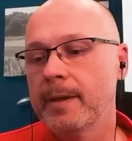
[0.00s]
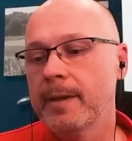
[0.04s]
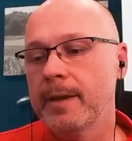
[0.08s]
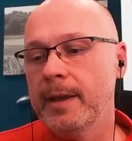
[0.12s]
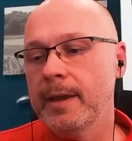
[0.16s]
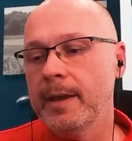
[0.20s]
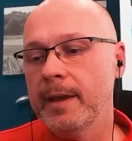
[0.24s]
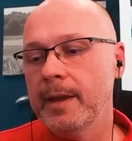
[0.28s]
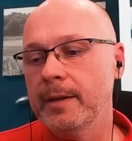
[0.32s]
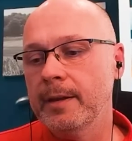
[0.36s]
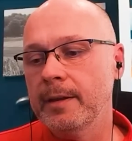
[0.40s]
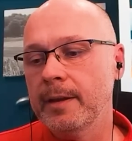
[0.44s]

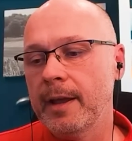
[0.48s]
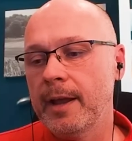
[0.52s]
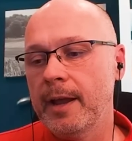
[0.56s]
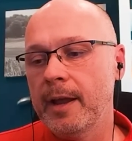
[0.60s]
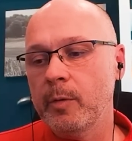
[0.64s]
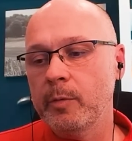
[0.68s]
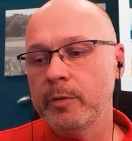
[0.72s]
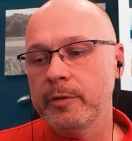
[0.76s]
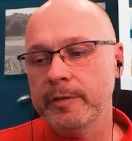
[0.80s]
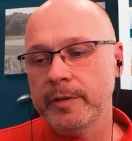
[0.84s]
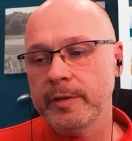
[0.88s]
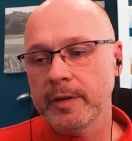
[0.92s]
And I
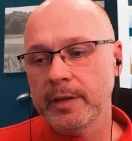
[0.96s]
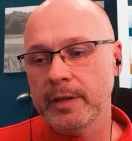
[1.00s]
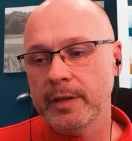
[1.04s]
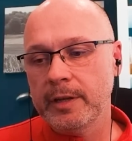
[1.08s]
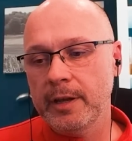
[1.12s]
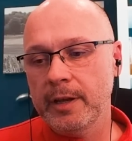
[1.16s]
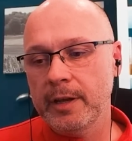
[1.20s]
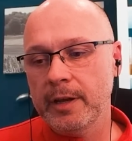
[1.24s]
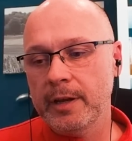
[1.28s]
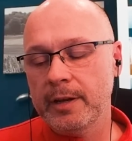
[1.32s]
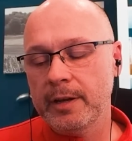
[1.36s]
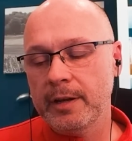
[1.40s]
always get a
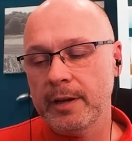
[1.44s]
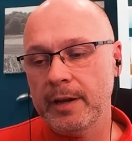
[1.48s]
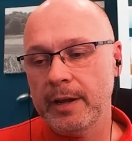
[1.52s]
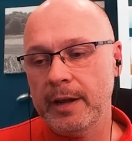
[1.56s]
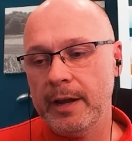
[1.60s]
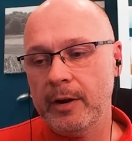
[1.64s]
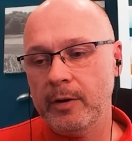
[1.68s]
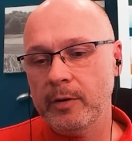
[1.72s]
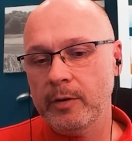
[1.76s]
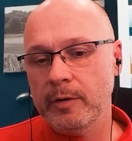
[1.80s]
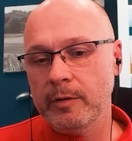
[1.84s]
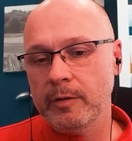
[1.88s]
kick
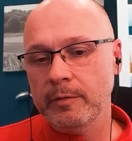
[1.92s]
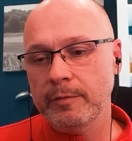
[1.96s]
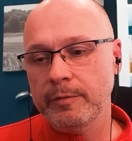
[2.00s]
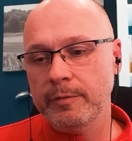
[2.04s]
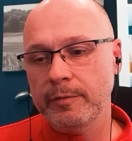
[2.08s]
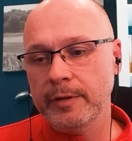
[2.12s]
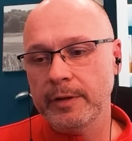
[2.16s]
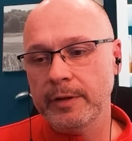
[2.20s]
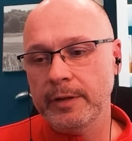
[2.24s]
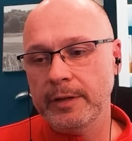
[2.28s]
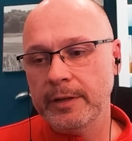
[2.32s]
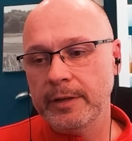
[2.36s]
out of,